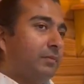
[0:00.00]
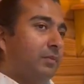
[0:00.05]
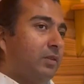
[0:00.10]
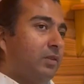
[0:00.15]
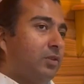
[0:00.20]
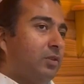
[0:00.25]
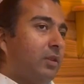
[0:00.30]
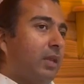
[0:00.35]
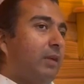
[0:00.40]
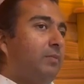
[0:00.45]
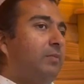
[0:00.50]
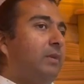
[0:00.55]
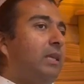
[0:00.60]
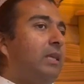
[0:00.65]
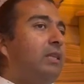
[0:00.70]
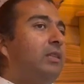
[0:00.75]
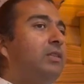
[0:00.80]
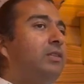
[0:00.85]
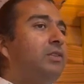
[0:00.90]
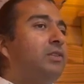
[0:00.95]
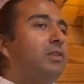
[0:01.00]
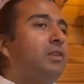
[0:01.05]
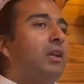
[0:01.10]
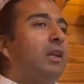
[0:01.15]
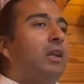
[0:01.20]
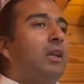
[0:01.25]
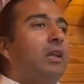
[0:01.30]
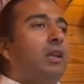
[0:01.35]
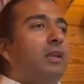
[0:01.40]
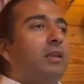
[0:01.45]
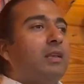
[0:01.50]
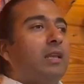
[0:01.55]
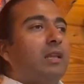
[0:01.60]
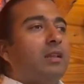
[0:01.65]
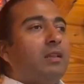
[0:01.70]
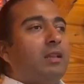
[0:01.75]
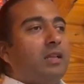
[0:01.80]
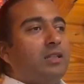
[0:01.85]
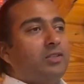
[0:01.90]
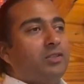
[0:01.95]
So that means it
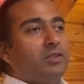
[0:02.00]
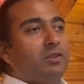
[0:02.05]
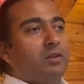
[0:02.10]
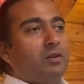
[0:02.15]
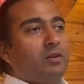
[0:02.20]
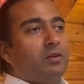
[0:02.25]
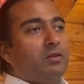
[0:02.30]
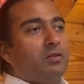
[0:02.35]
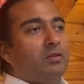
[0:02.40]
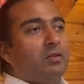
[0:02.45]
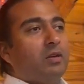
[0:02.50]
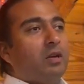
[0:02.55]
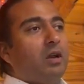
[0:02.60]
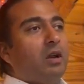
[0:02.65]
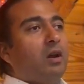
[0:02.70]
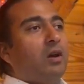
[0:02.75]
lets go